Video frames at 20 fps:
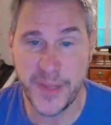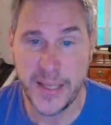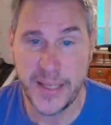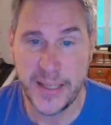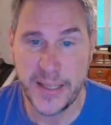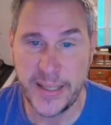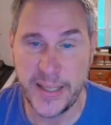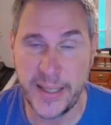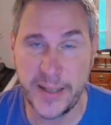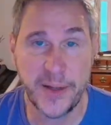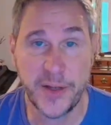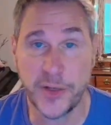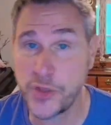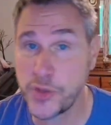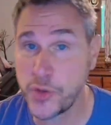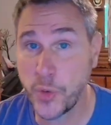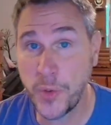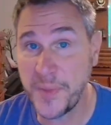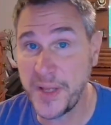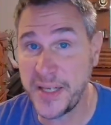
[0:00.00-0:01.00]
uh, a
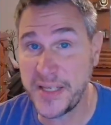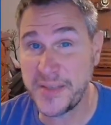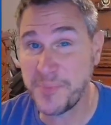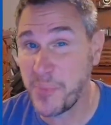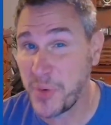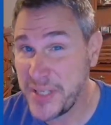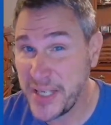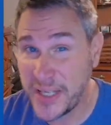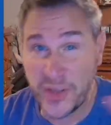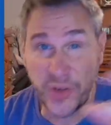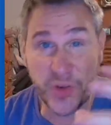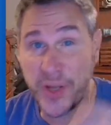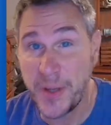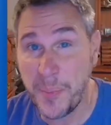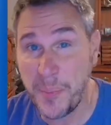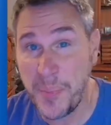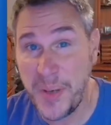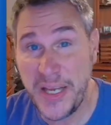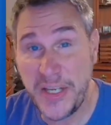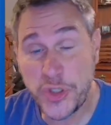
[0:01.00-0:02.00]
storm that's particularly
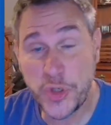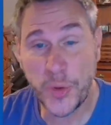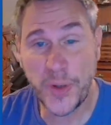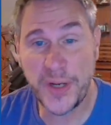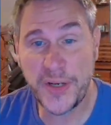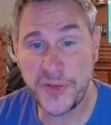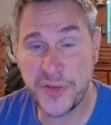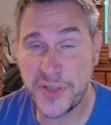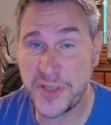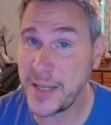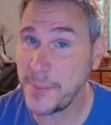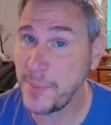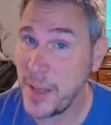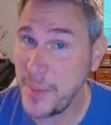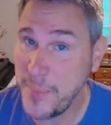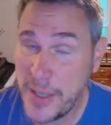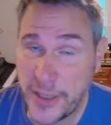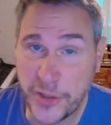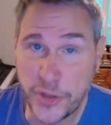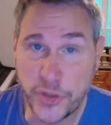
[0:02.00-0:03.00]
piqued your interest, like
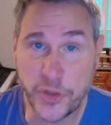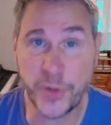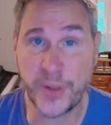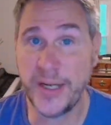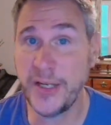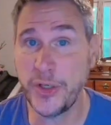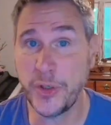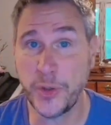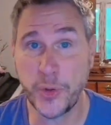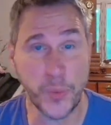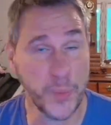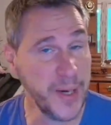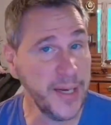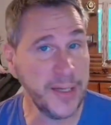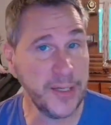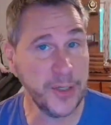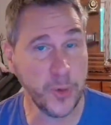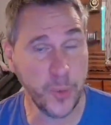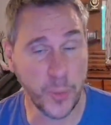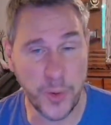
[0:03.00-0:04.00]
maybe Katrina or
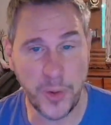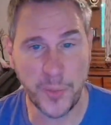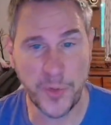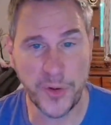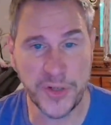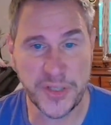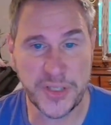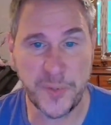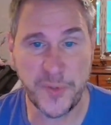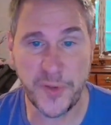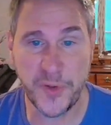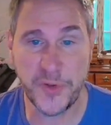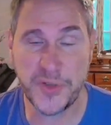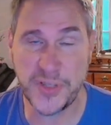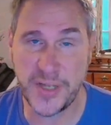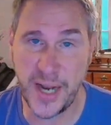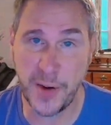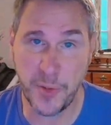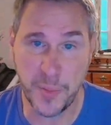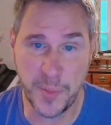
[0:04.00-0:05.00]
Rita or Wilma or some of those
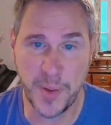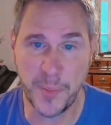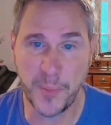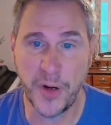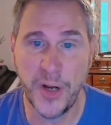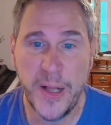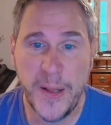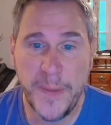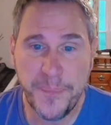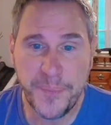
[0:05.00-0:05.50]
that I remember.